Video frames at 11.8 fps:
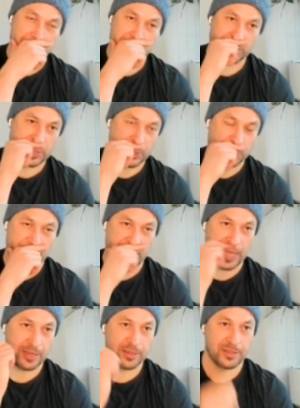So
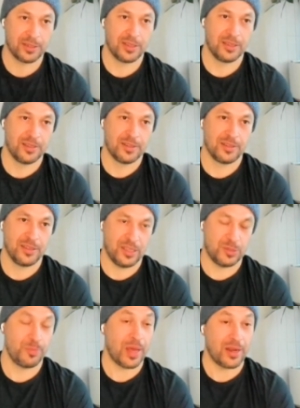it's
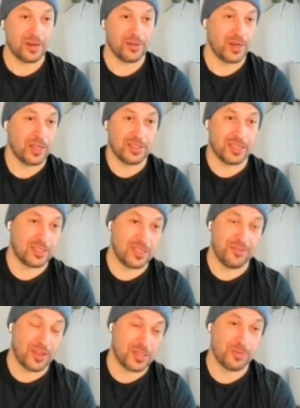better, right? Like
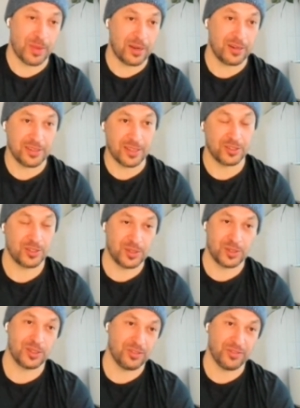DeFi is better than
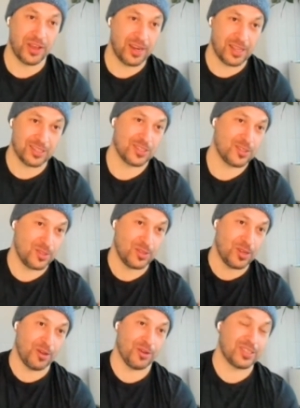traditional finance because you
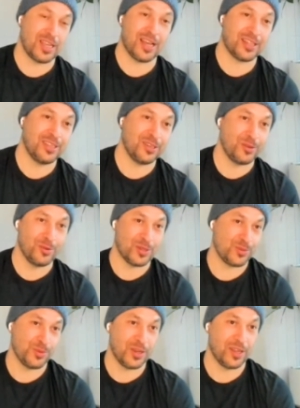know exactly who has
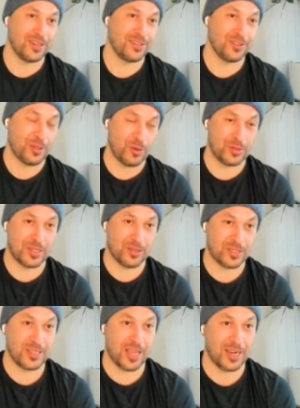what loans
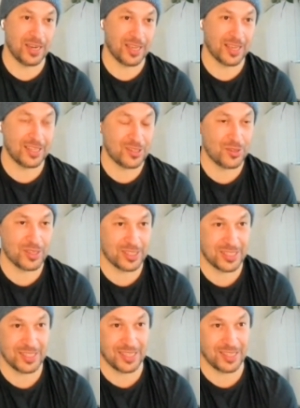outstanding, and you can
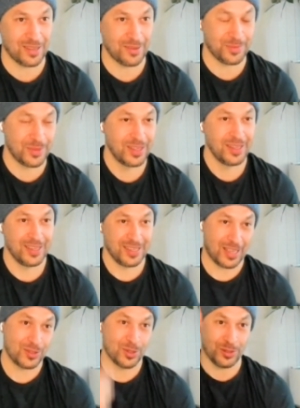see them
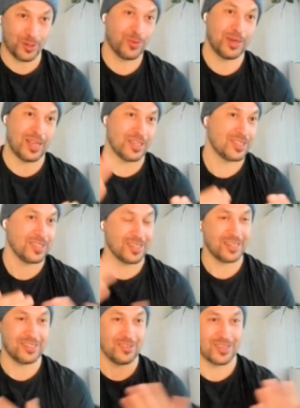get to liquidation
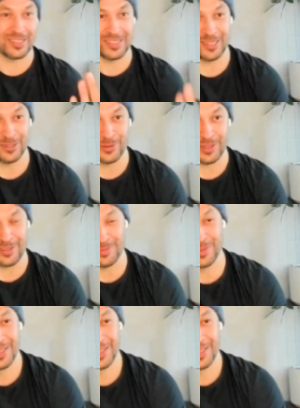and you can deal with them.